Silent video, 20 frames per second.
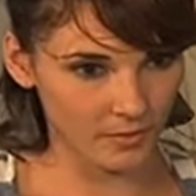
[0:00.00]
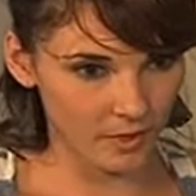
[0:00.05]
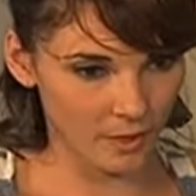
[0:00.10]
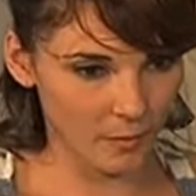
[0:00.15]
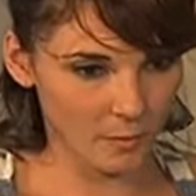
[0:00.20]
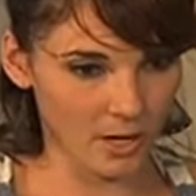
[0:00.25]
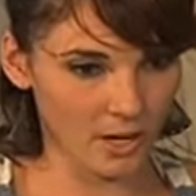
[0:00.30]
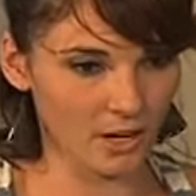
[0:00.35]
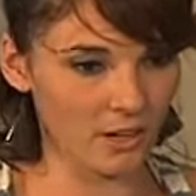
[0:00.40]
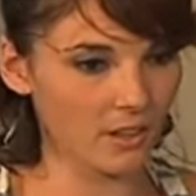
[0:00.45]

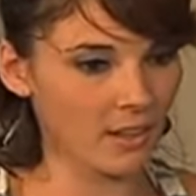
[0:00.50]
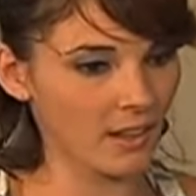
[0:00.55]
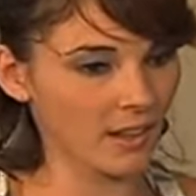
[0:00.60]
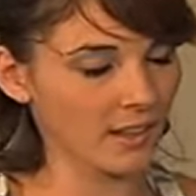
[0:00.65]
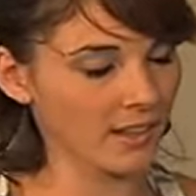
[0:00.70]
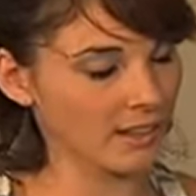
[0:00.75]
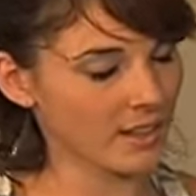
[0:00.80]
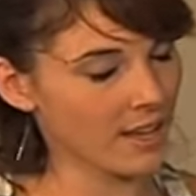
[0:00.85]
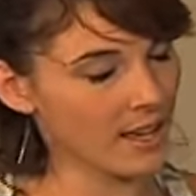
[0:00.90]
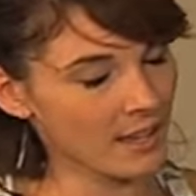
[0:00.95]

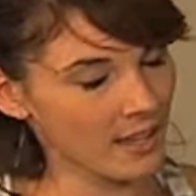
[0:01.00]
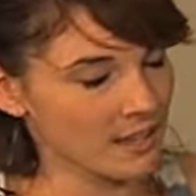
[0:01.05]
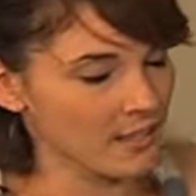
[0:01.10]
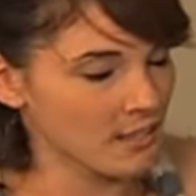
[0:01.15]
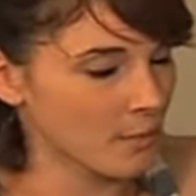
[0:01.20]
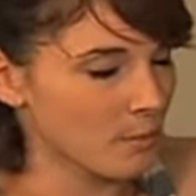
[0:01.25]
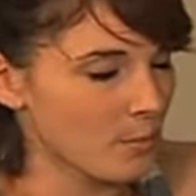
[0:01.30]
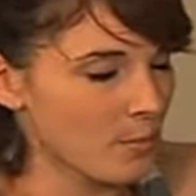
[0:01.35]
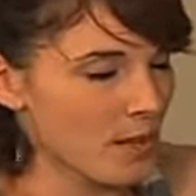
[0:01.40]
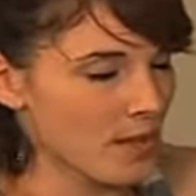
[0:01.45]
paralleling that
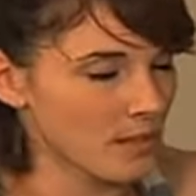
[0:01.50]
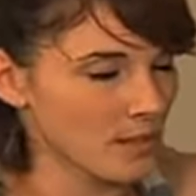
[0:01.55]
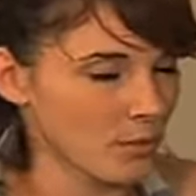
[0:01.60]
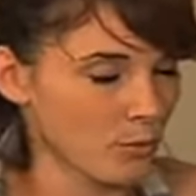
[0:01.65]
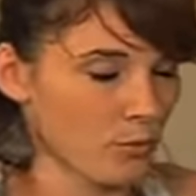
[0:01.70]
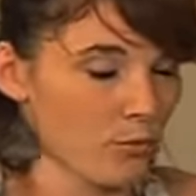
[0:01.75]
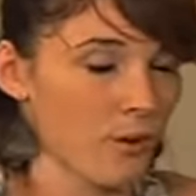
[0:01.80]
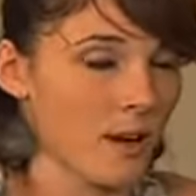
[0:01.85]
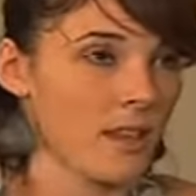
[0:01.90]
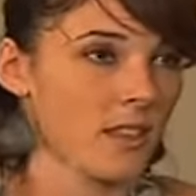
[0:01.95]
is a
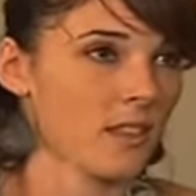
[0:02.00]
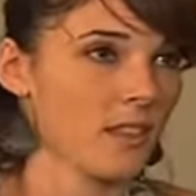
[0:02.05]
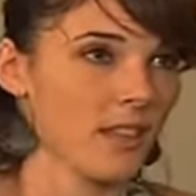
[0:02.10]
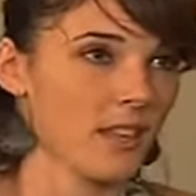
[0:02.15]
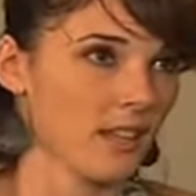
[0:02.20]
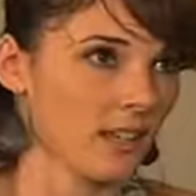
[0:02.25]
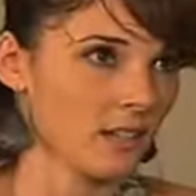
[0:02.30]
great thing, and